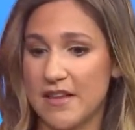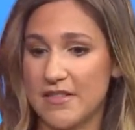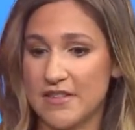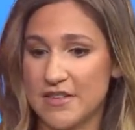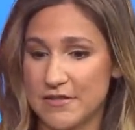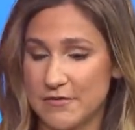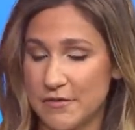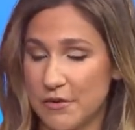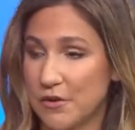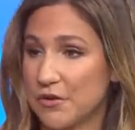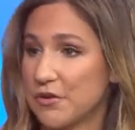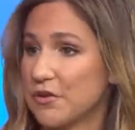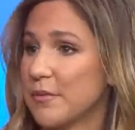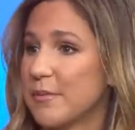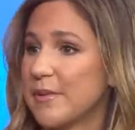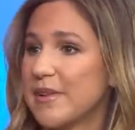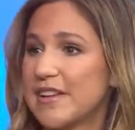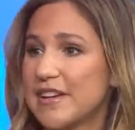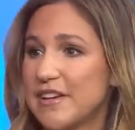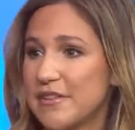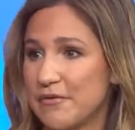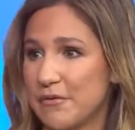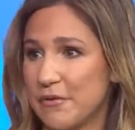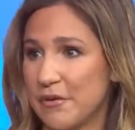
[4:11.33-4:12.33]
this
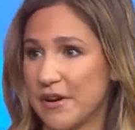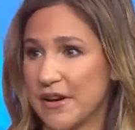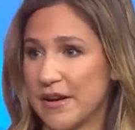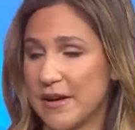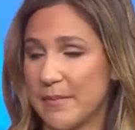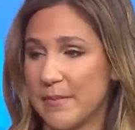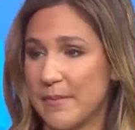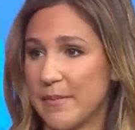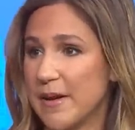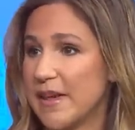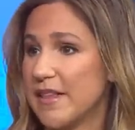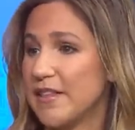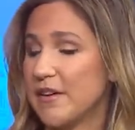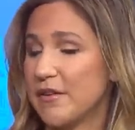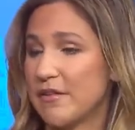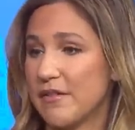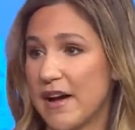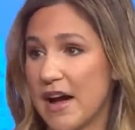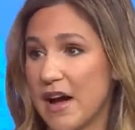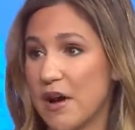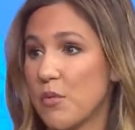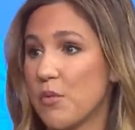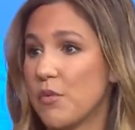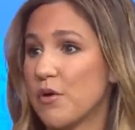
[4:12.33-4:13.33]
vulnerability for him in the
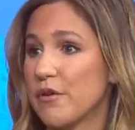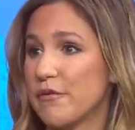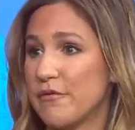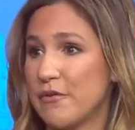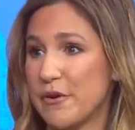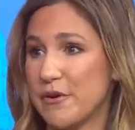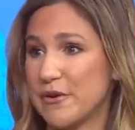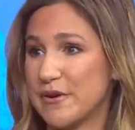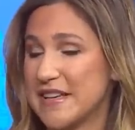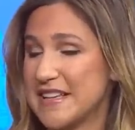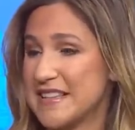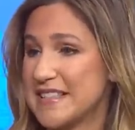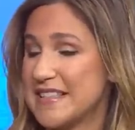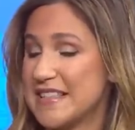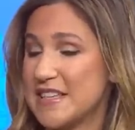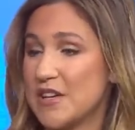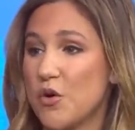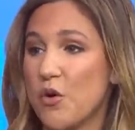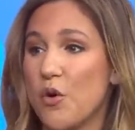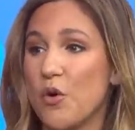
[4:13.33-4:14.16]
Iraq war vote. He's the